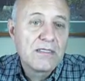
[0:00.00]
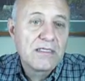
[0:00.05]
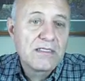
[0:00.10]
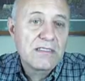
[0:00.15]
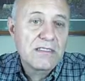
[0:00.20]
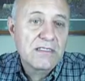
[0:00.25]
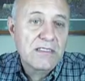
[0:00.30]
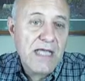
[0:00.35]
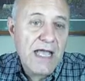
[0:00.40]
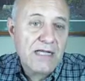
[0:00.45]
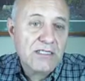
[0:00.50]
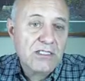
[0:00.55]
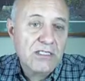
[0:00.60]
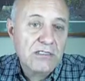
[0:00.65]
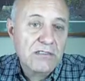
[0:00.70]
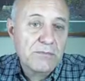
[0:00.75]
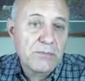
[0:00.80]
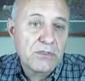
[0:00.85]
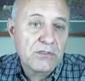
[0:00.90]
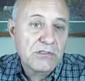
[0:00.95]
This is
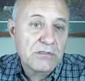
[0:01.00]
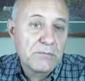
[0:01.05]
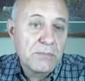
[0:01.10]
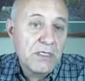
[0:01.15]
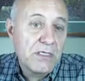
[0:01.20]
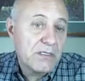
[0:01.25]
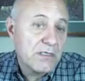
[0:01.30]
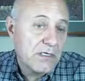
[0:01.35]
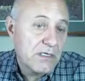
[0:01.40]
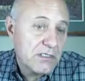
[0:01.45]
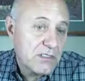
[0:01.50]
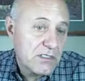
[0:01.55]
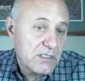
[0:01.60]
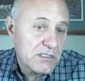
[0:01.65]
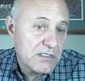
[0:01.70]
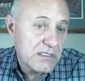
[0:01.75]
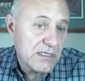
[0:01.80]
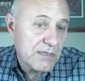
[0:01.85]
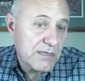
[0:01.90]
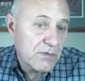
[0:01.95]
actually supposed to be there. It's
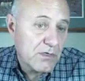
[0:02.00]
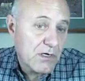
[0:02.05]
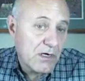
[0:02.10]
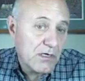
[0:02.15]
just